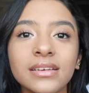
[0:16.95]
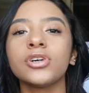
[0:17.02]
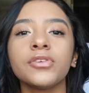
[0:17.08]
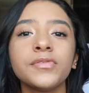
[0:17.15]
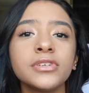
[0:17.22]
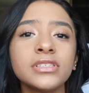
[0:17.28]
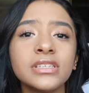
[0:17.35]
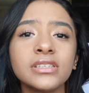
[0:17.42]
So if
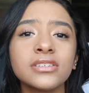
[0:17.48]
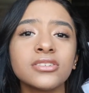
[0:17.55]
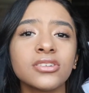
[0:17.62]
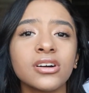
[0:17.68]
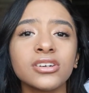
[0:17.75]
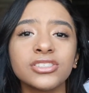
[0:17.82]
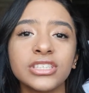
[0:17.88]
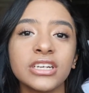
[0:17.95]
you see the
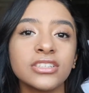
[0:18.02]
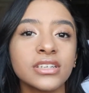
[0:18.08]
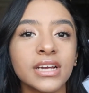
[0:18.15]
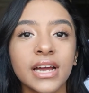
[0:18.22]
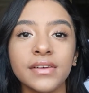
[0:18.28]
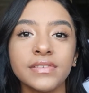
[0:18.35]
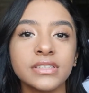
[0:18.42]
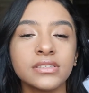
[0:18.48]
song change like
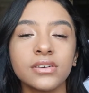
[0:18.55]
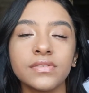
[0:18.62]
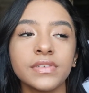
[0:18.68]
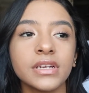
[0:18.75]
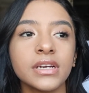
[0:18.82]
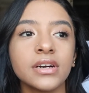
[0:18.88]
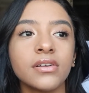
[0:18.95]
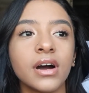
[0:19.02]
every single
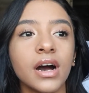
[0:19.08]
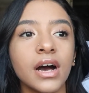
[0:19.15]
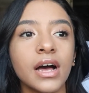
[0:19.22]
video,